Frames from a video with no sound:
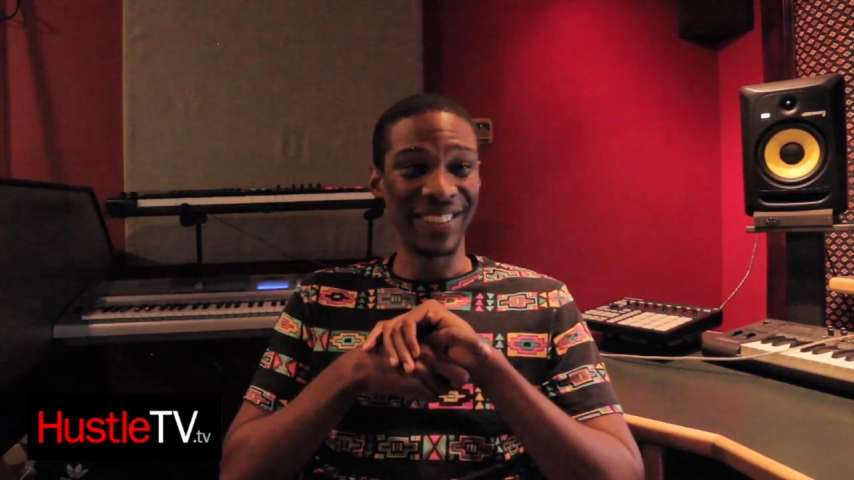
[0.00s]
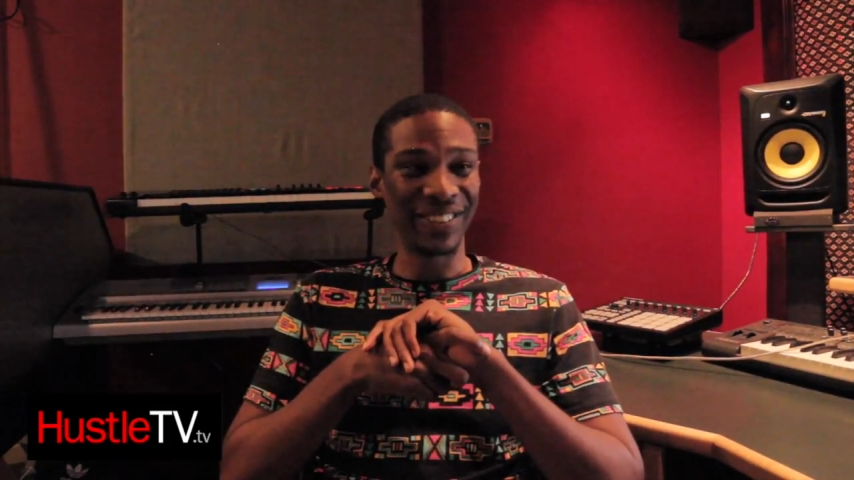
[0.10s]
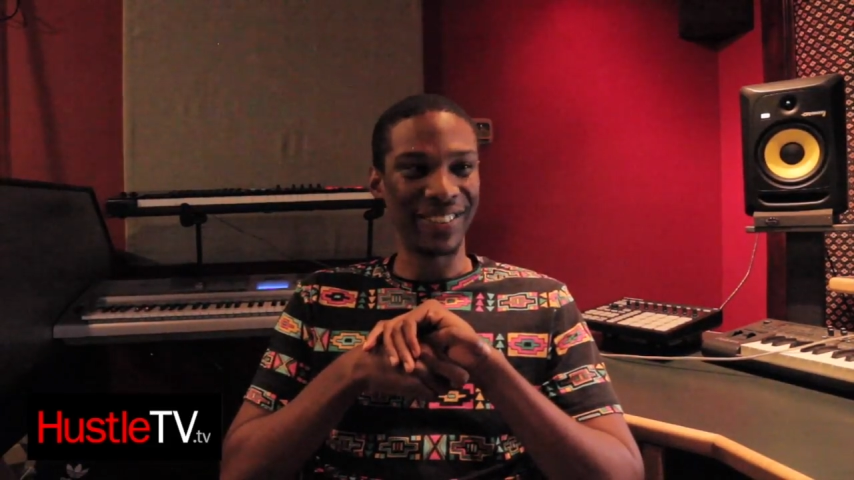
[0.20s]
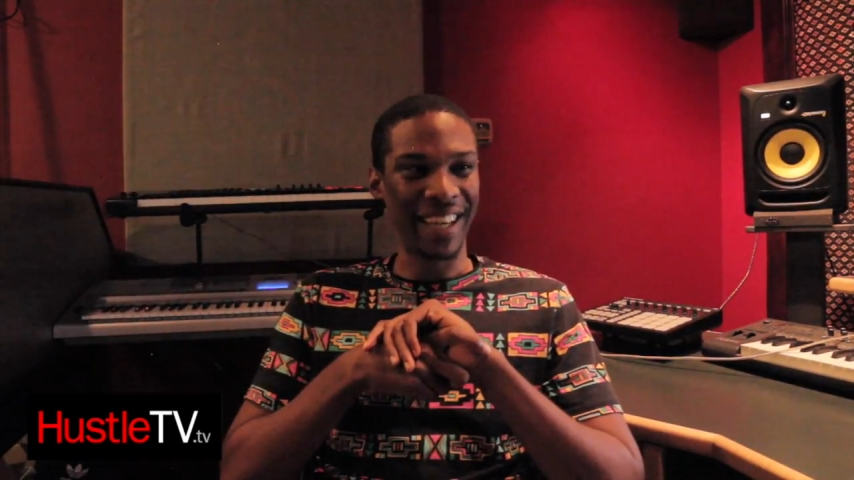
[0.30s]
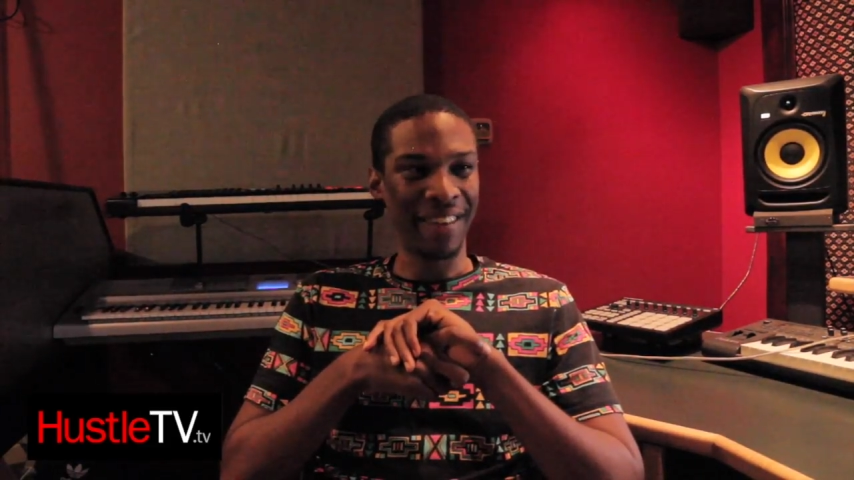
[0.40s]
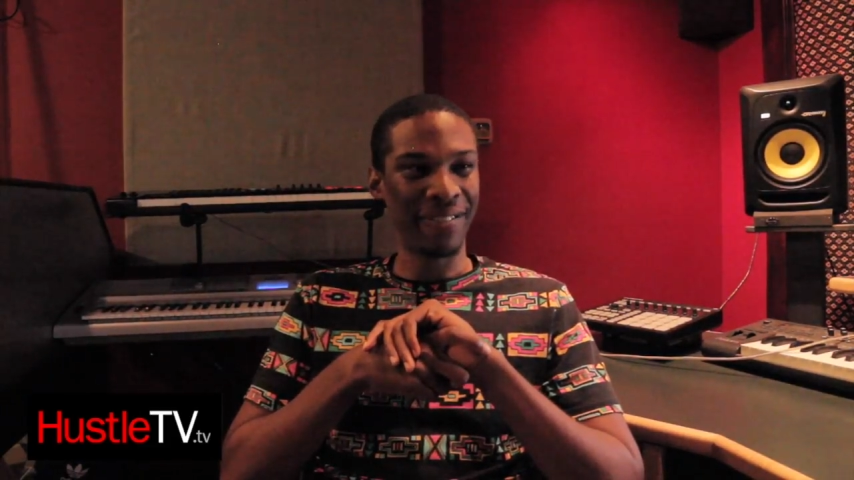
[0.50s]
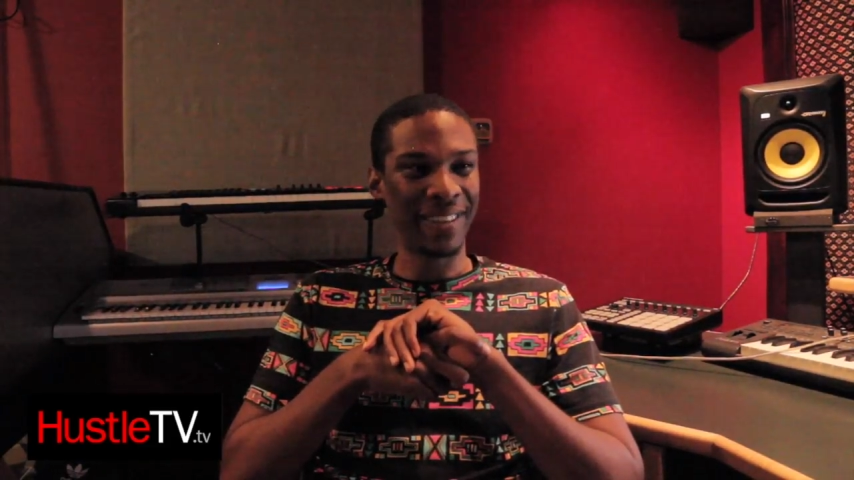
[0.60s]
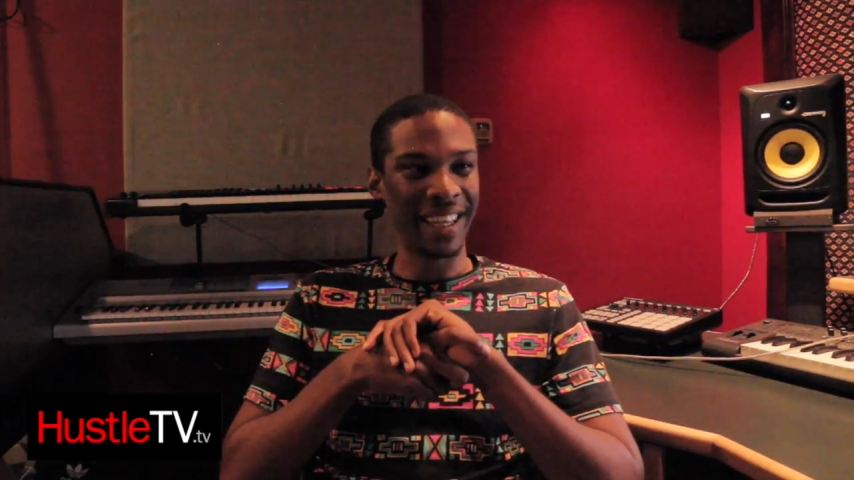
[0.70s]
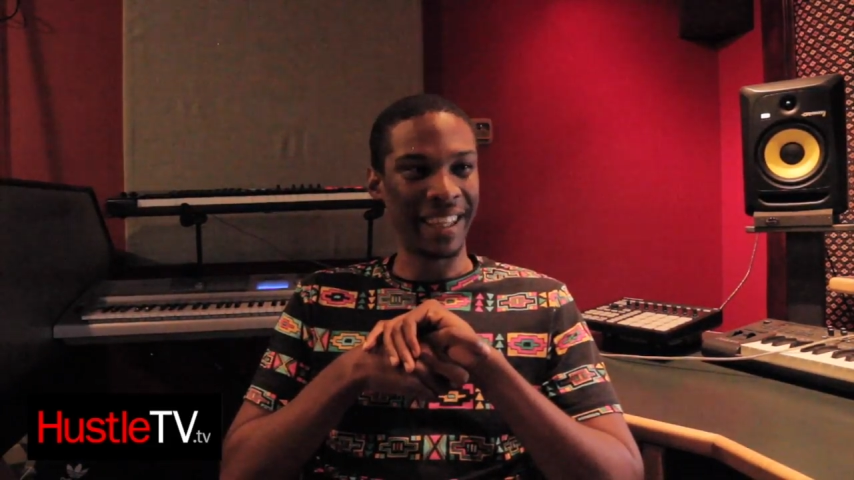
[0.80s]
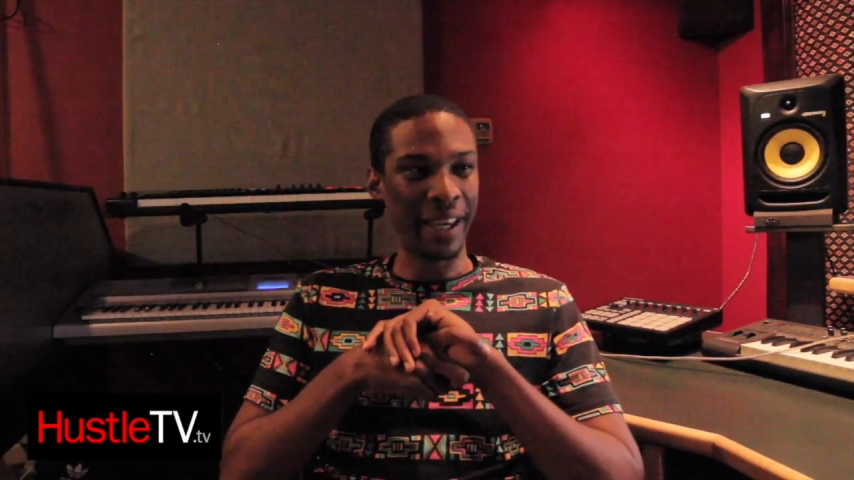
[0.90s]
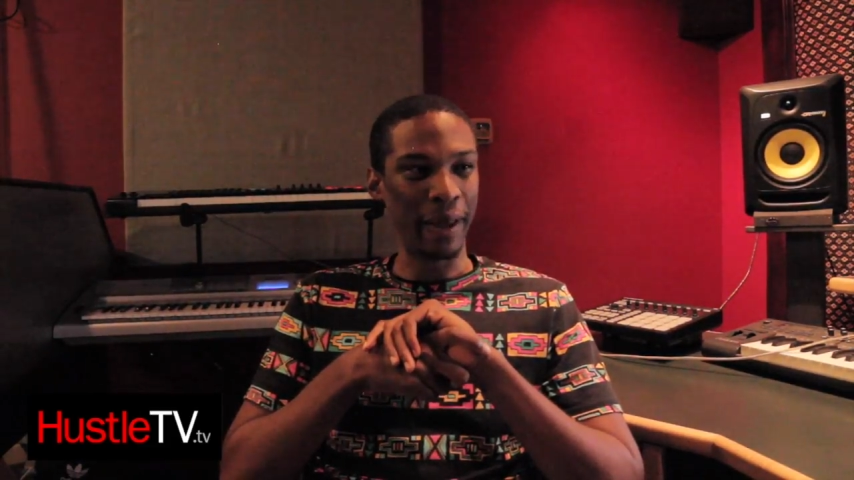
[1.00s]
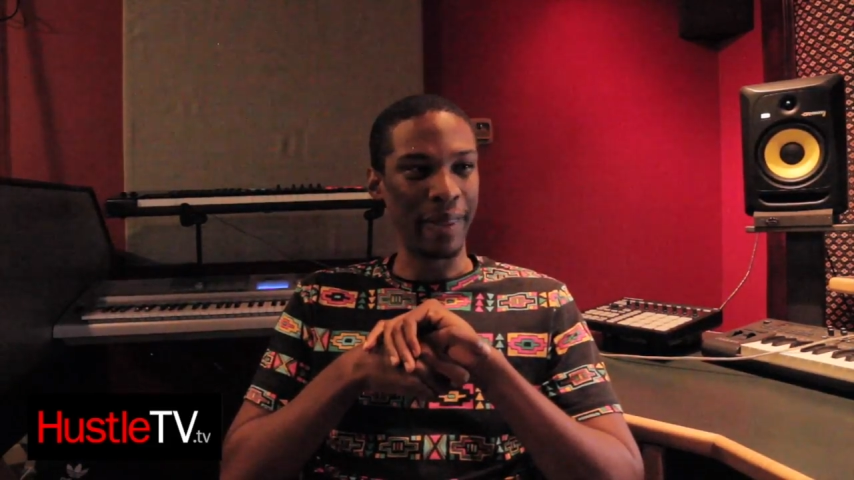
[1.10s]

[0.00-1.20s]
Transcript: Though I feel like they